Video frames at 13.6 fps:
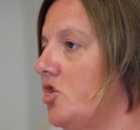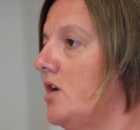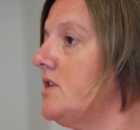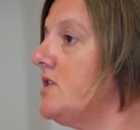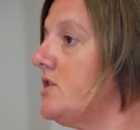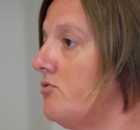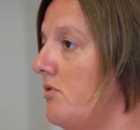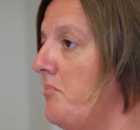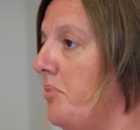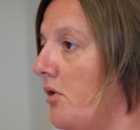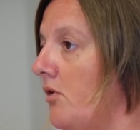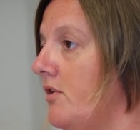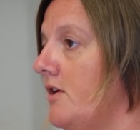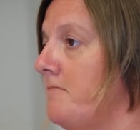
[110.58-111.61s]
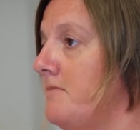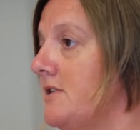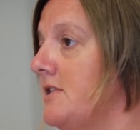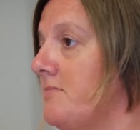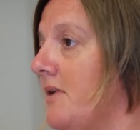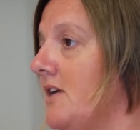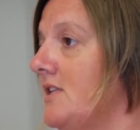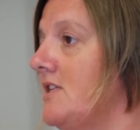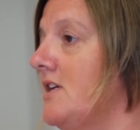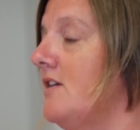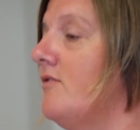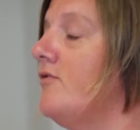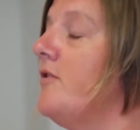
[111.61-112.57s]
Trust or employer
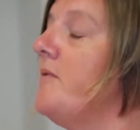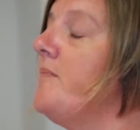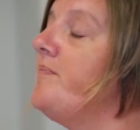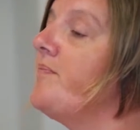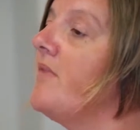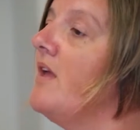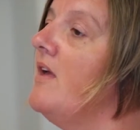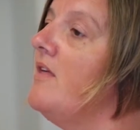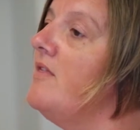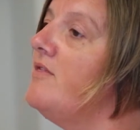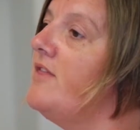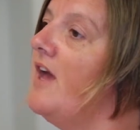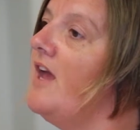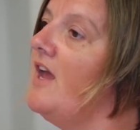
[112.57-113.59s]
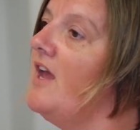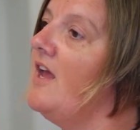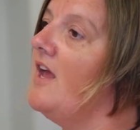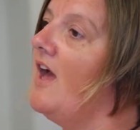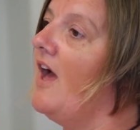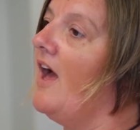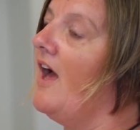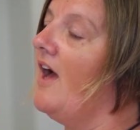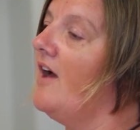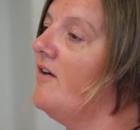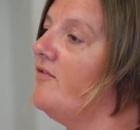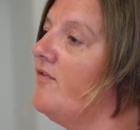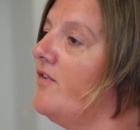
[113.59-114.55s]
perspective, they
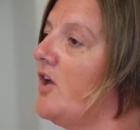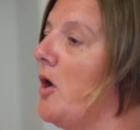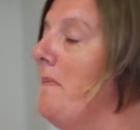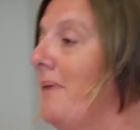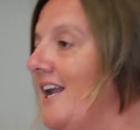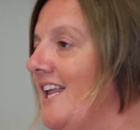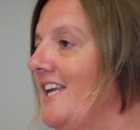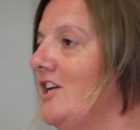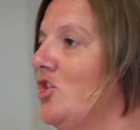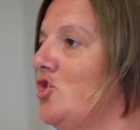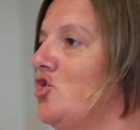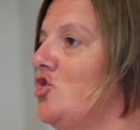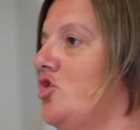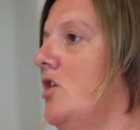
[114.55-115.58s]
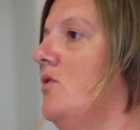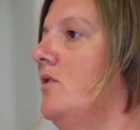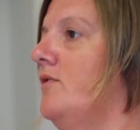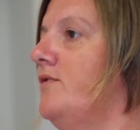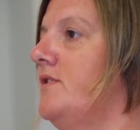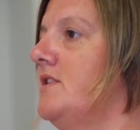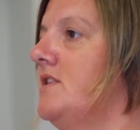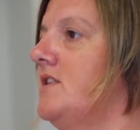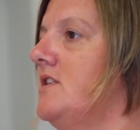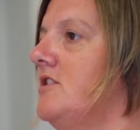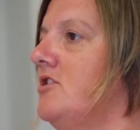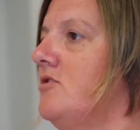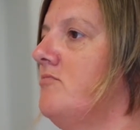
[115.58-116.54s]
have complete control of the
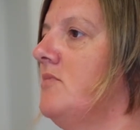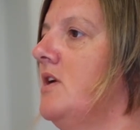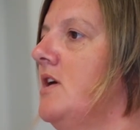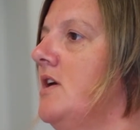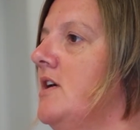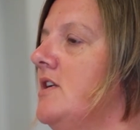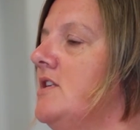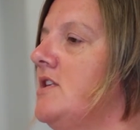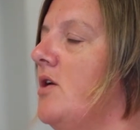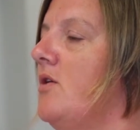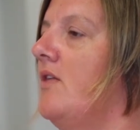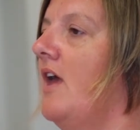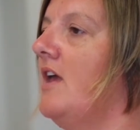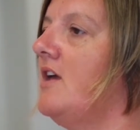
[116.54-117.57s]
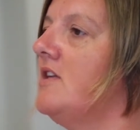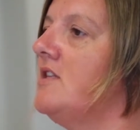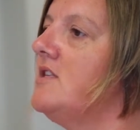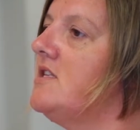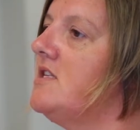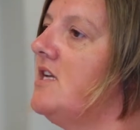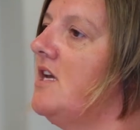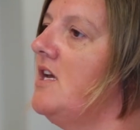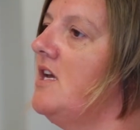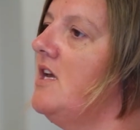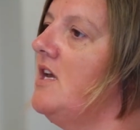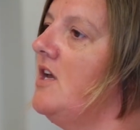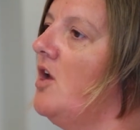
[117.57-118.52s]
system. So they can
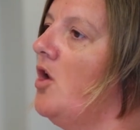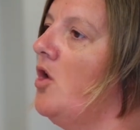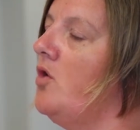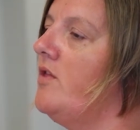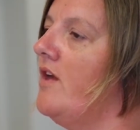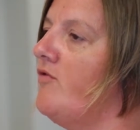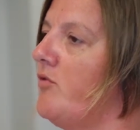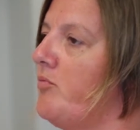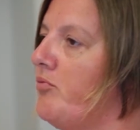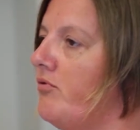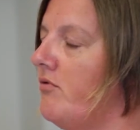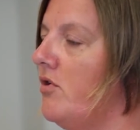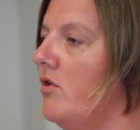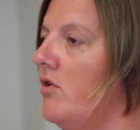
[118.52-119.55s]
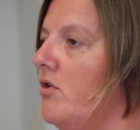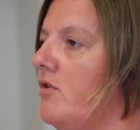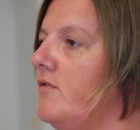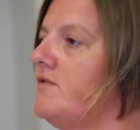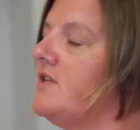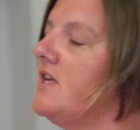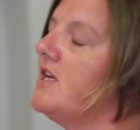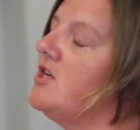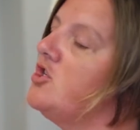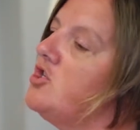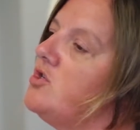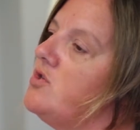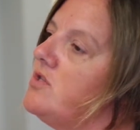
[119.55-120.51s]
see who they've approved, they
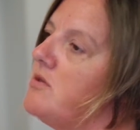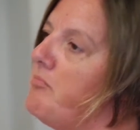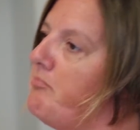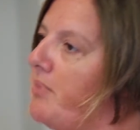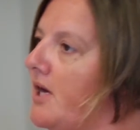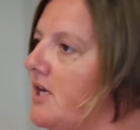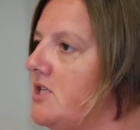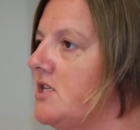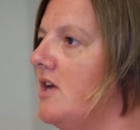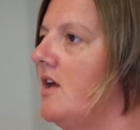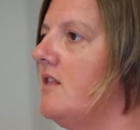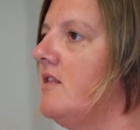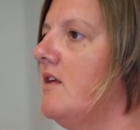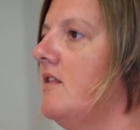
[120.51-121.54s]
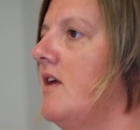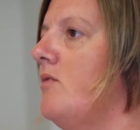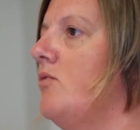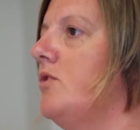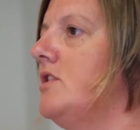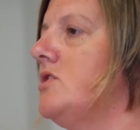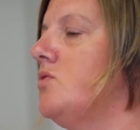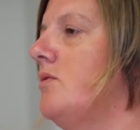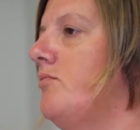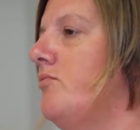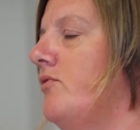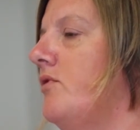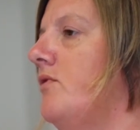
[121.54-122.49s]
can choose the budget that they want to
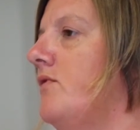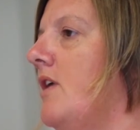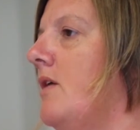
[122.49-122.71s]
approve